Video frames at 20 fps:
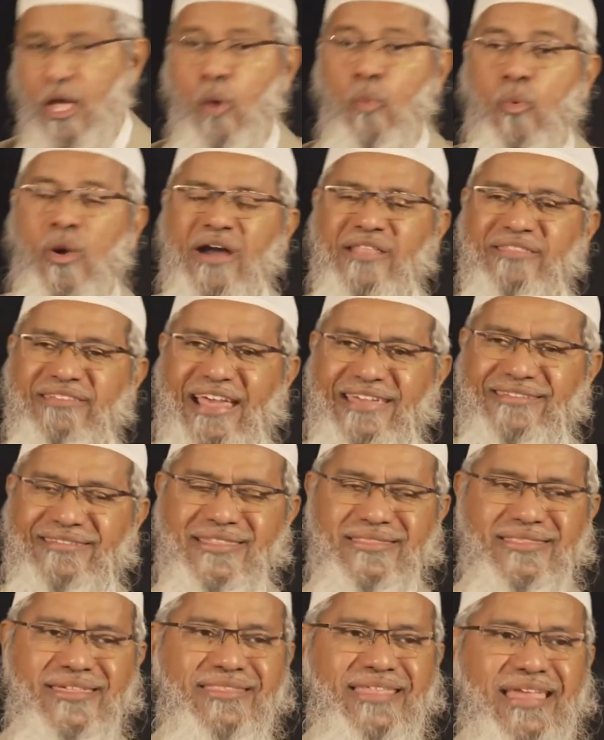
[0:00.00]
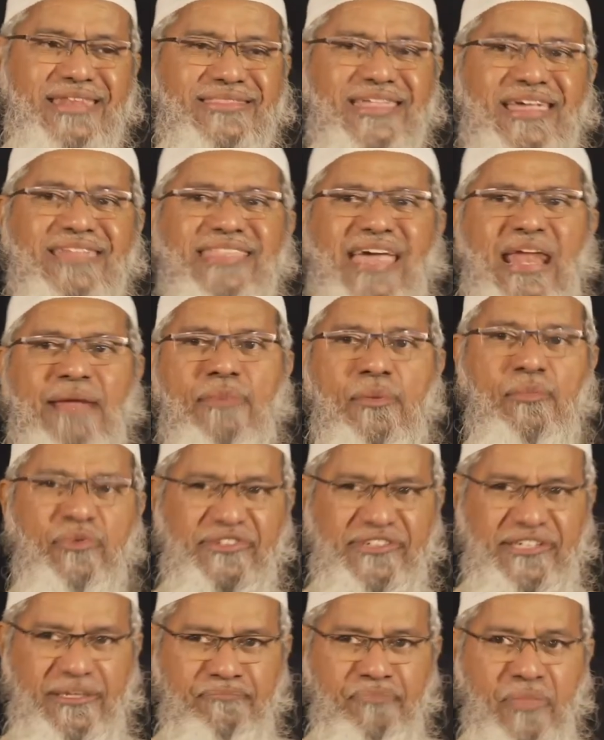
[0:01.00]
works righteousness and says that I'm a
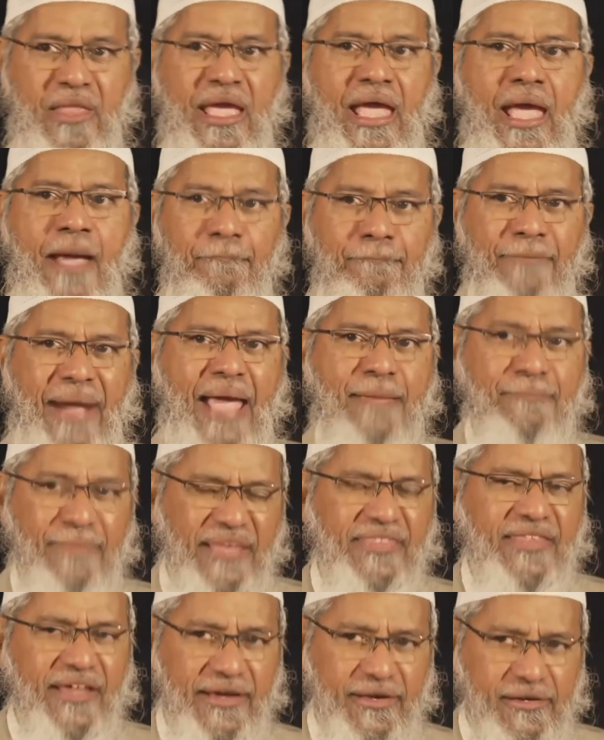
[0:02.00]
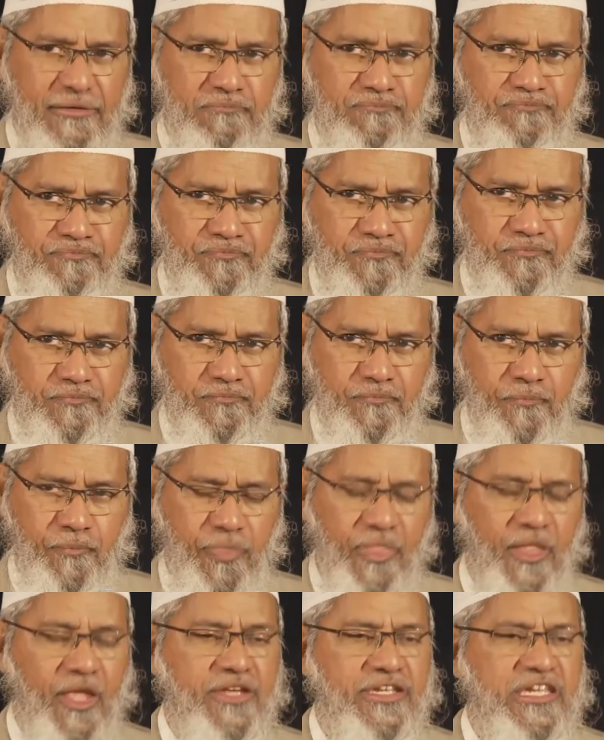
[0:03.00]
Muslim? My mother,
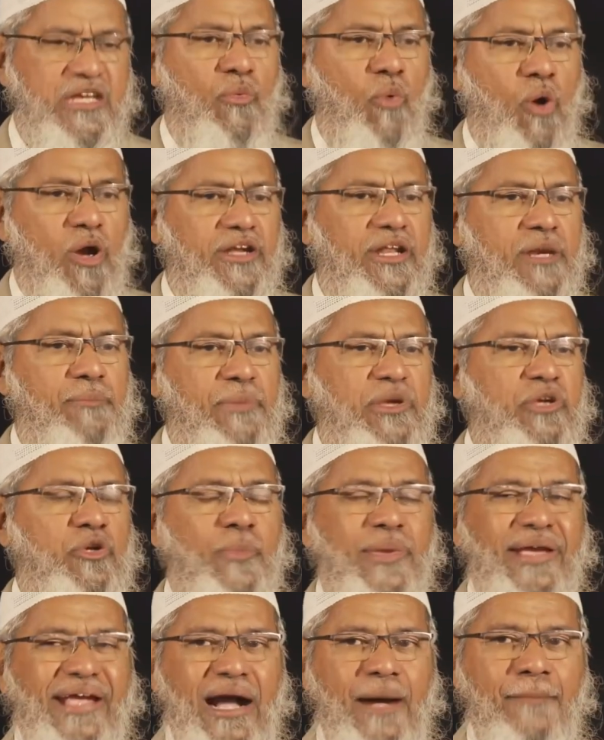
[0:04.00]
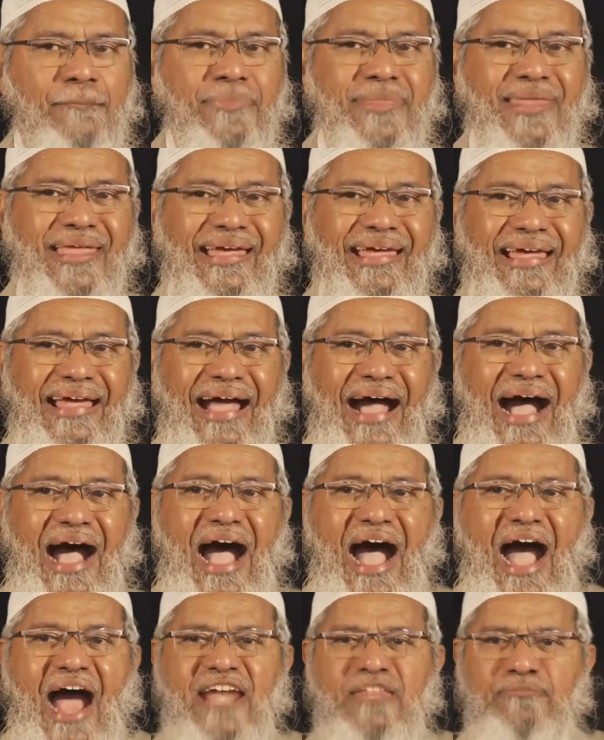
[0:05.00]
she wanted me to become a
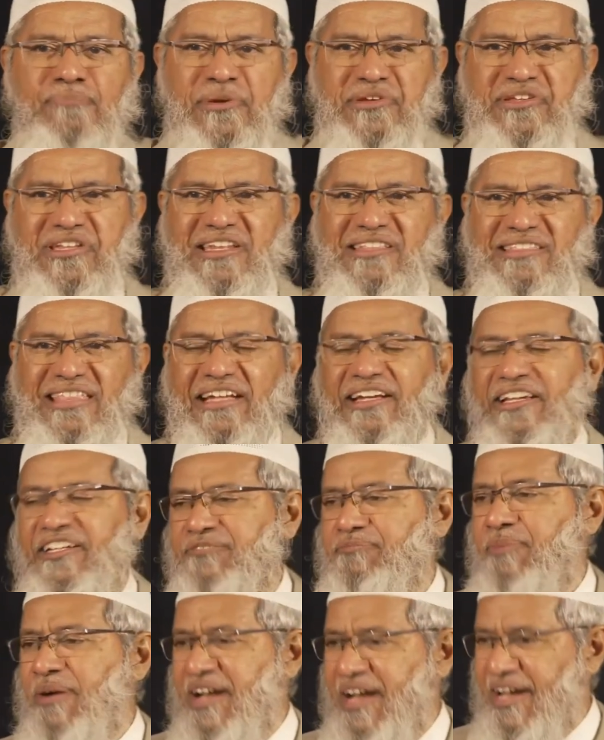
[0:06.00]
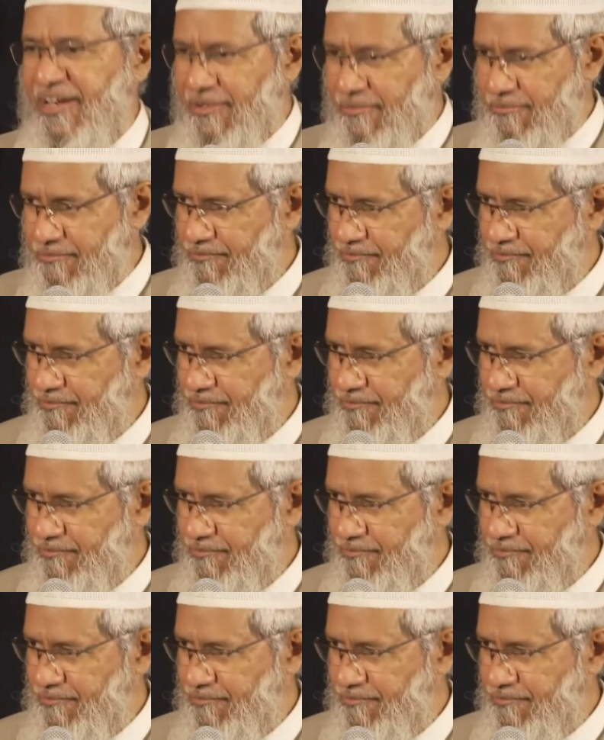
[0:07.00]
heart specialist like Chris Barnard.